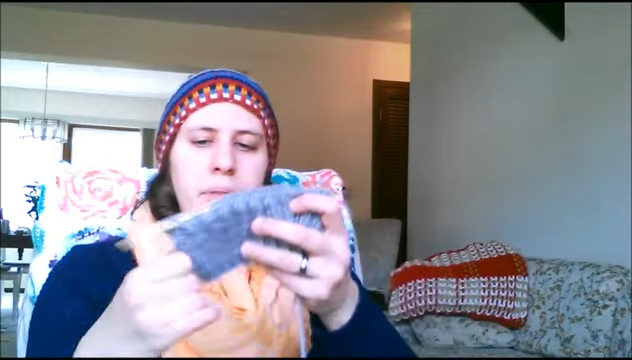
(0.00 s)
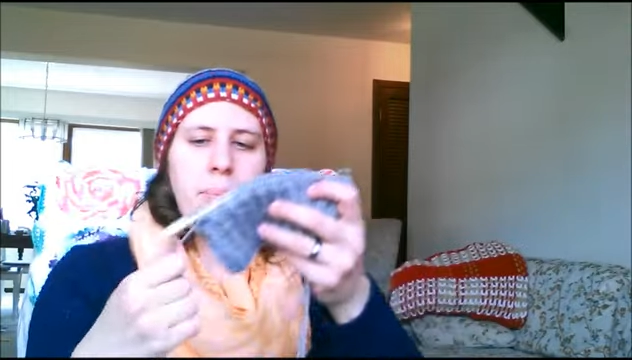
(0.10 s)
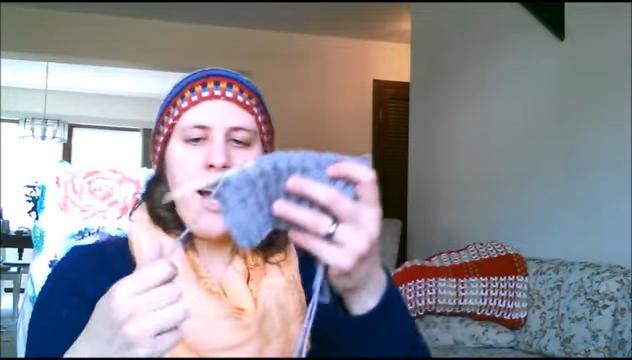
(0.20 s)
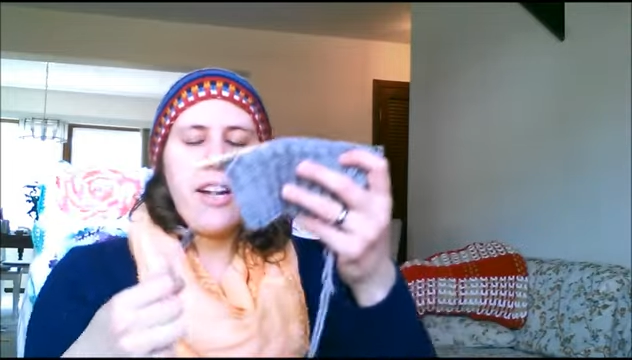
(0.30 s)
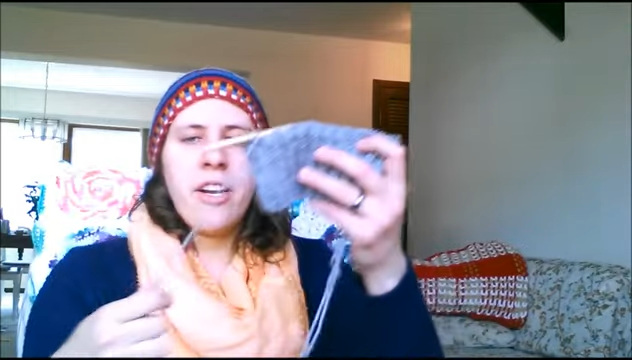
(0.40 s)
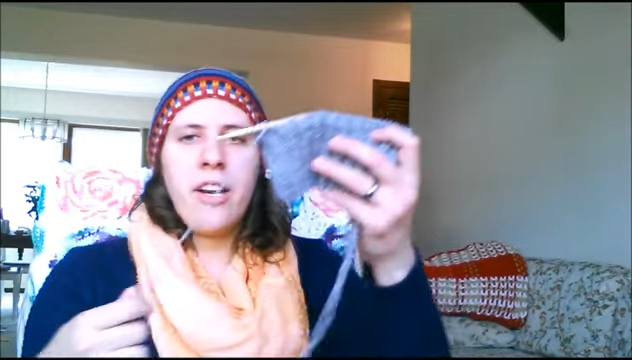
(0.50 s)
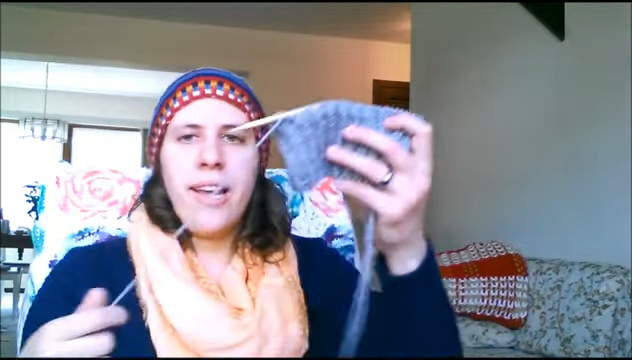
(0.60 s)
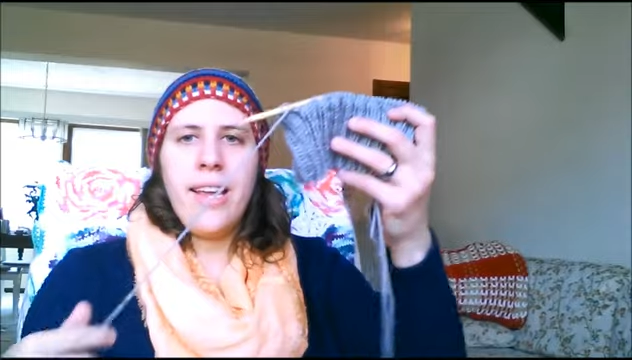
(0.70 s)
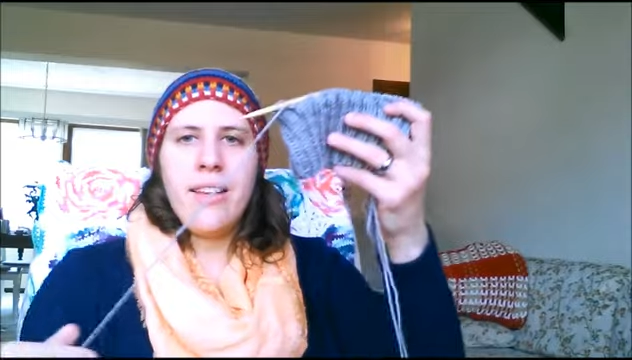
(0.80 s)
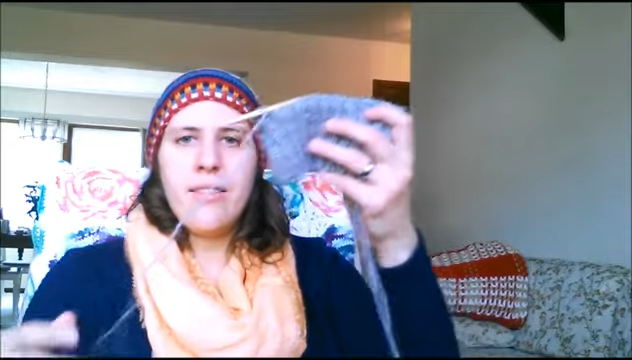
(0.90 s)
The pattern
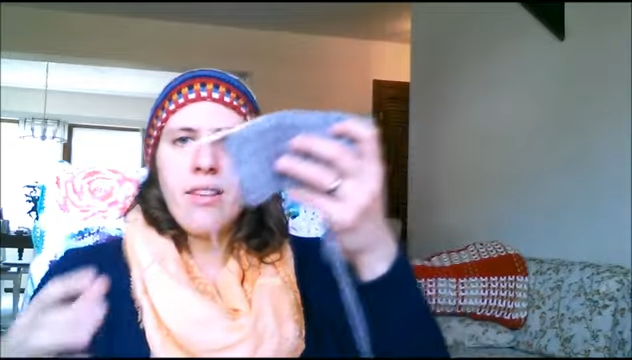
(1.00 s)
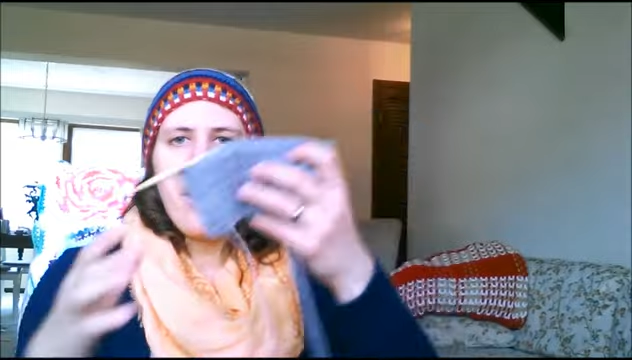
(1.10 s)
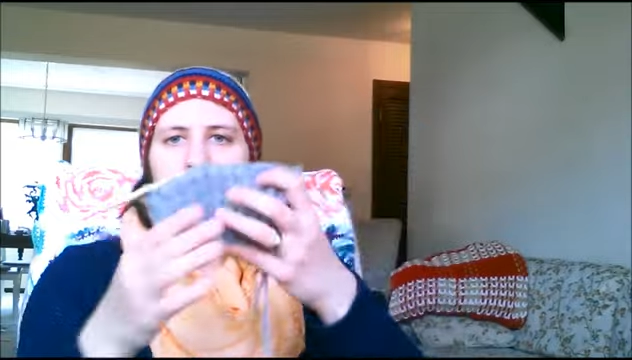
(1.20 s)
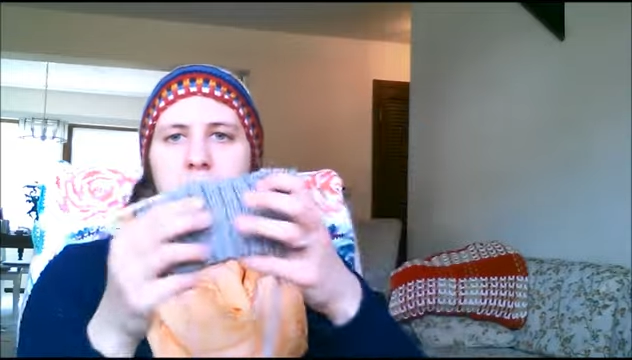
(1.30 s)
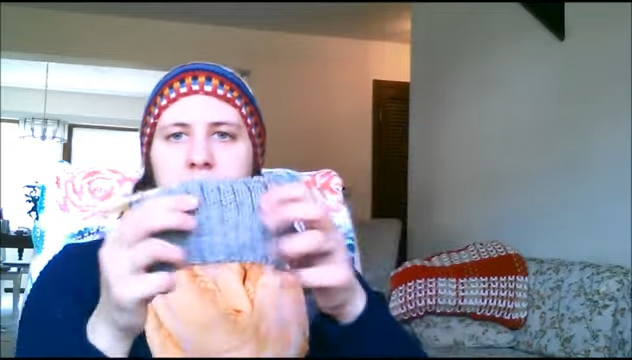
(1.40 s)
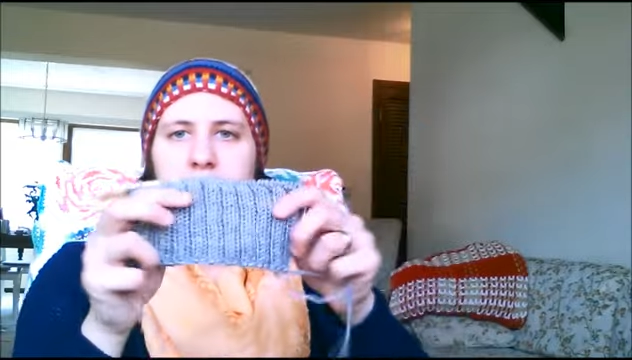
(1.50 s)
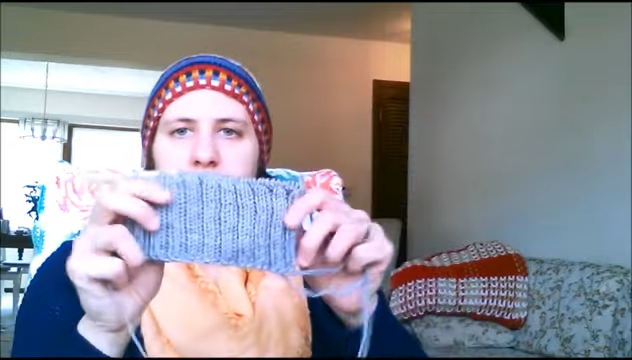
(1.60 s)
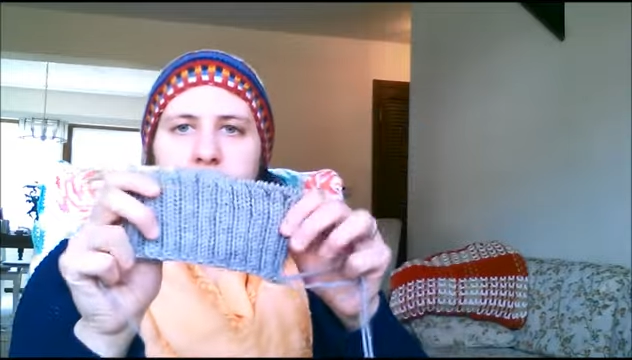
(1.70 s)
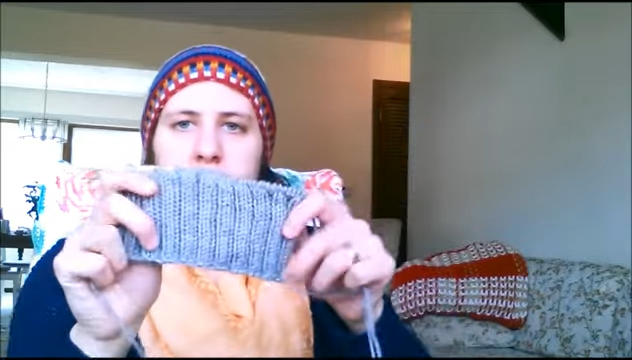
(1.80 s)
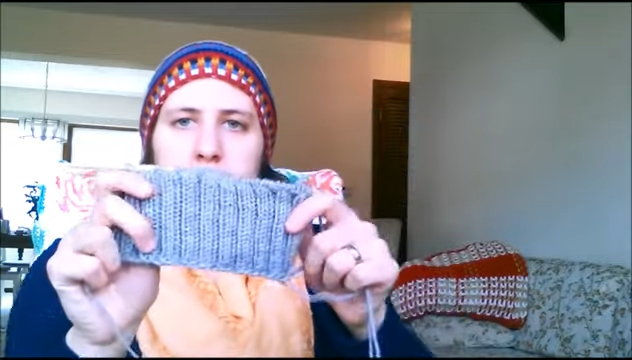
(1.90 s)
is
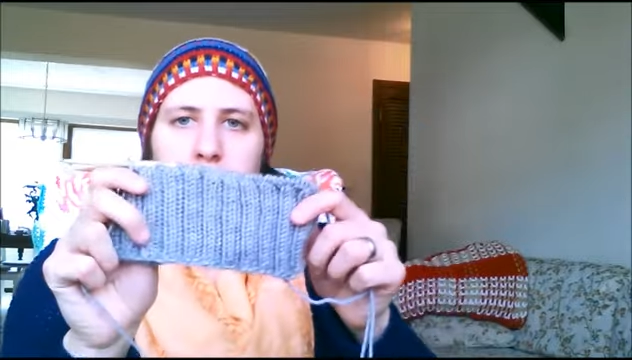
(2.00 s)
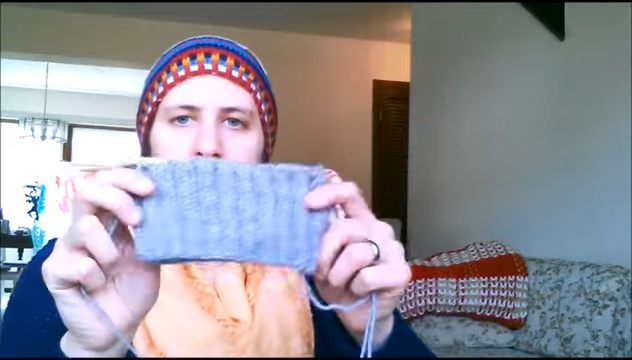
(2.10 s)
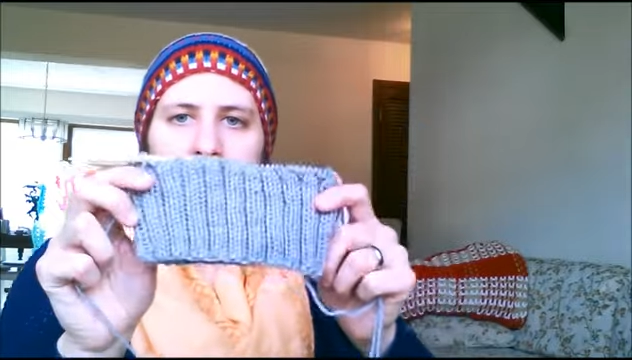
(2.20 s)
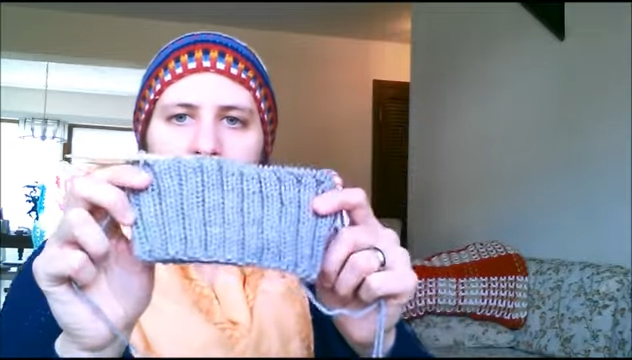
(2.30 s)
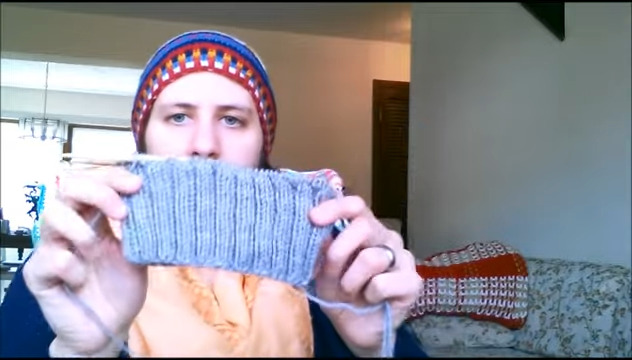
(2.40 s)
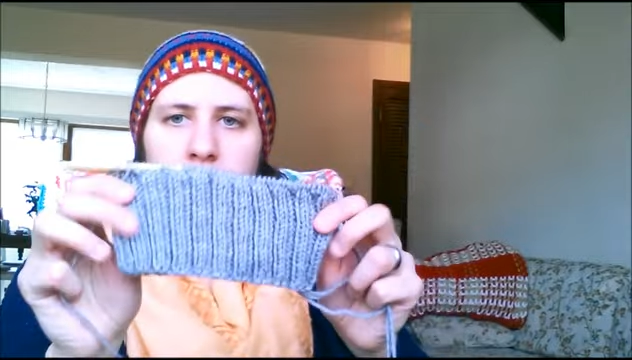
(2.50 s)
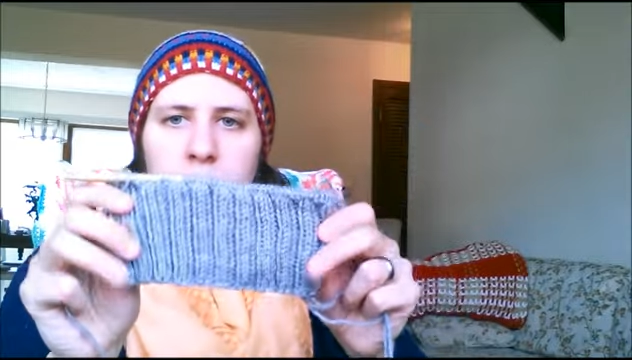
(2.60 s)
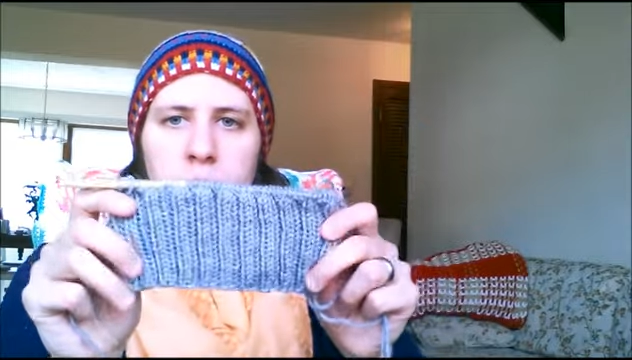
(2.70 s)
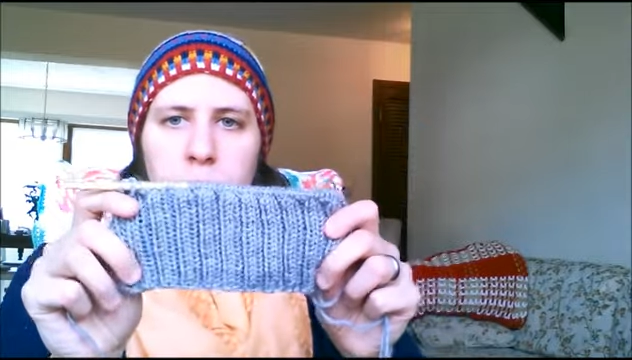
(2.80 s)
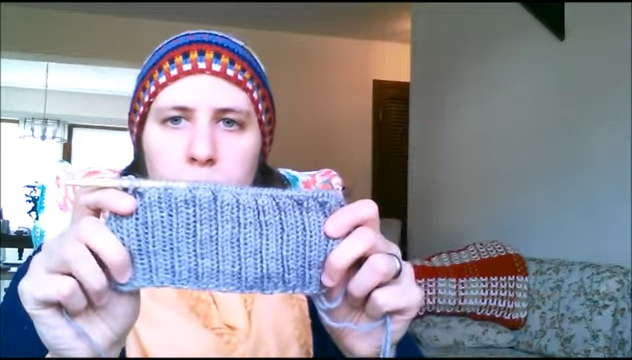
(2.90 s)
the
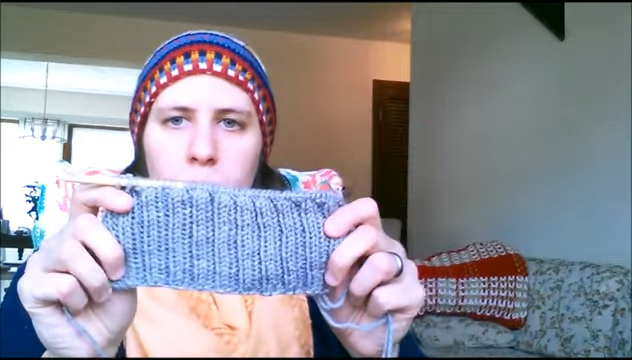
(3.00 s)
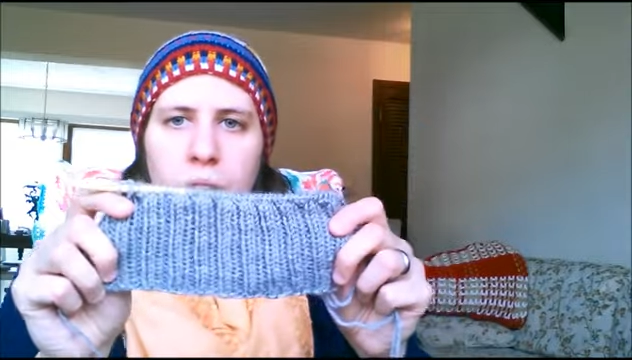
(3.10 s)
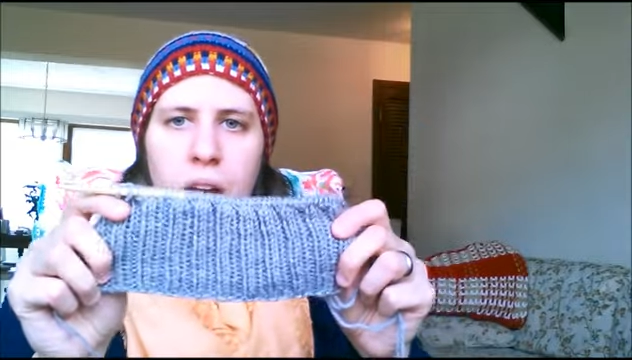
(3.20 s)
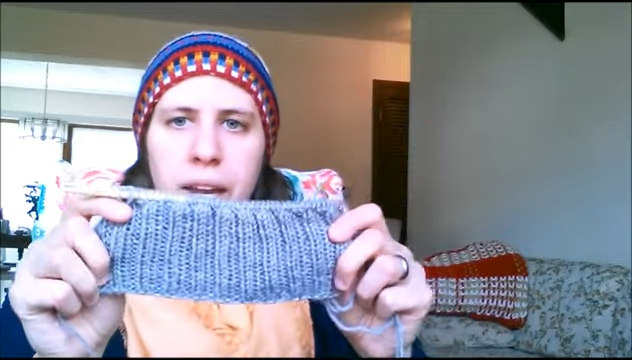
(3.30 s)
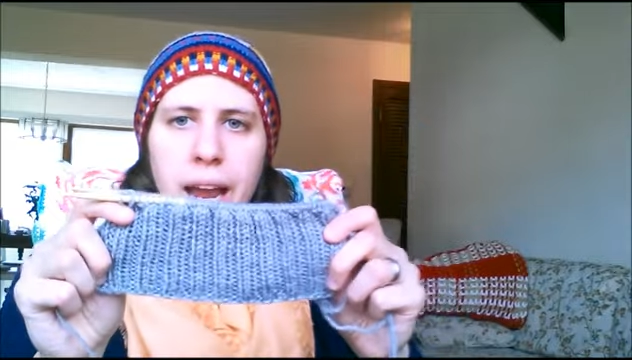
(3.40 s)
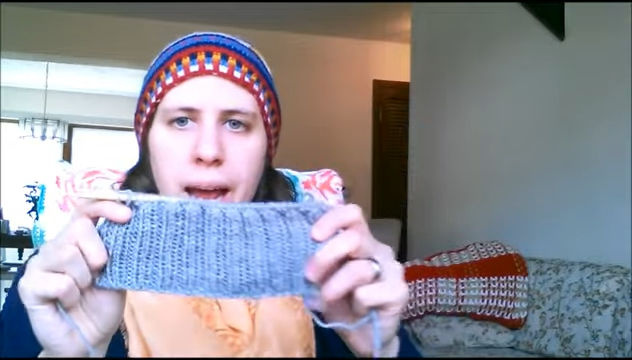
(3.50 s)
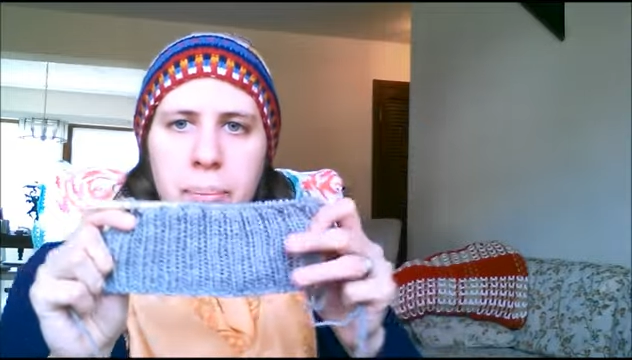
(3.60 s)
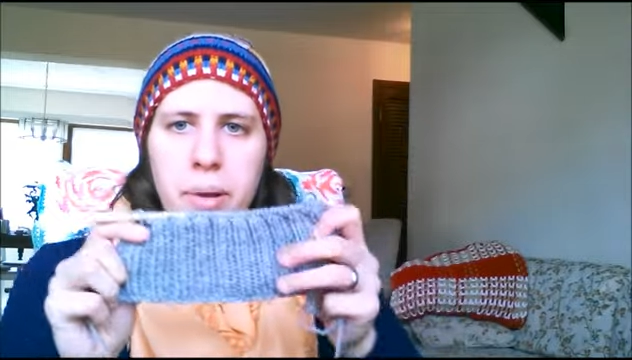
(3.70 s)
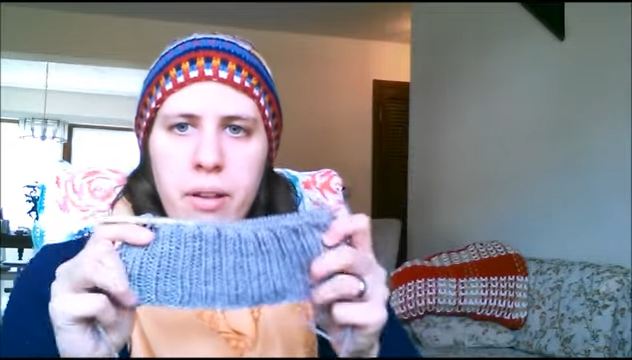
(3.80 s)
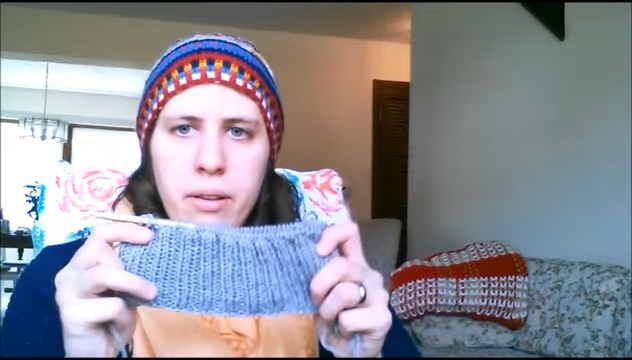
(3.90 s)
Balaclava Ulan
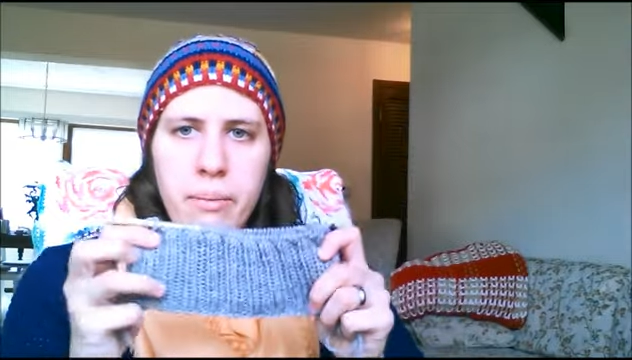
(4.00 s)
Cap